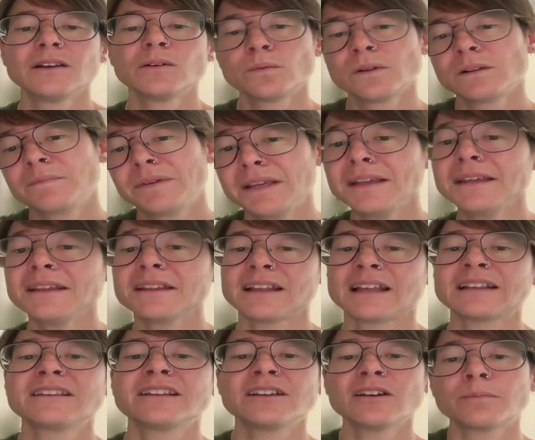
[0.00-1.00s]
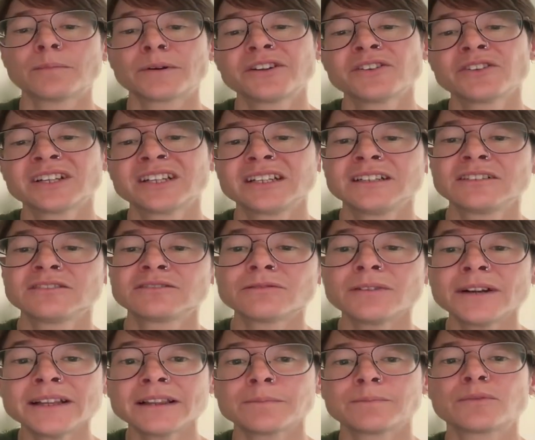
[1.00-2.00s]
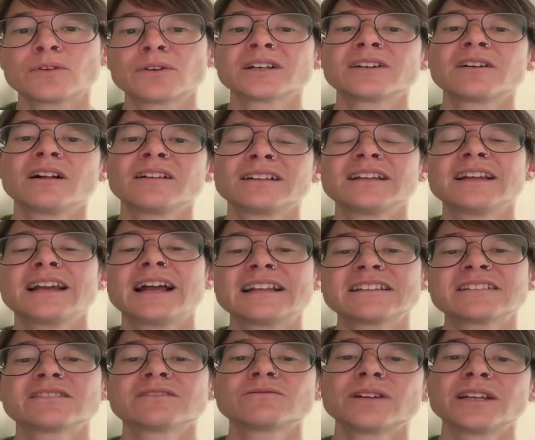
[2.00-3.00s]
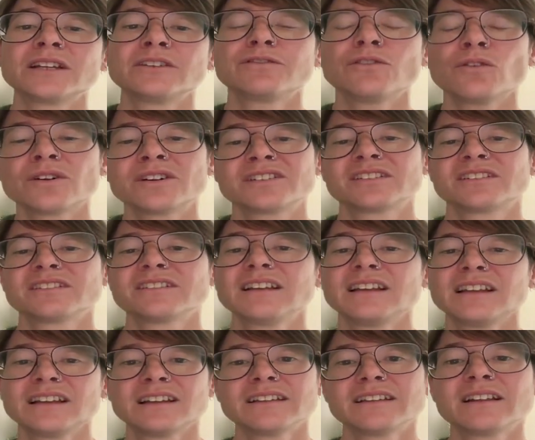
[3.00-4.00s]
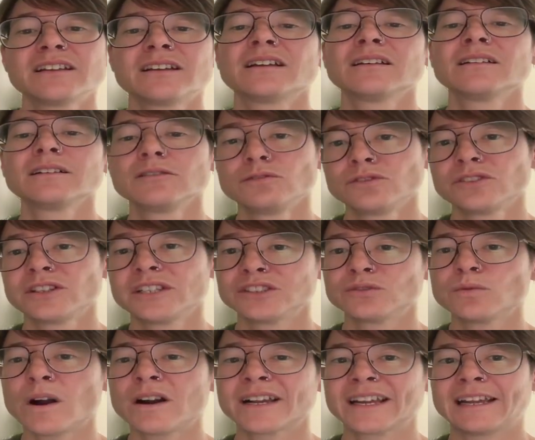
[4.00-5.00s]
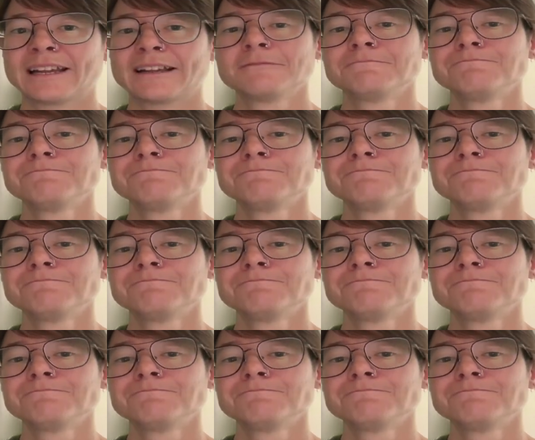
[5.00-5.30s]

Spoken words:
will be that the opportunity to greet the border collie has reinforced the loose leash walking.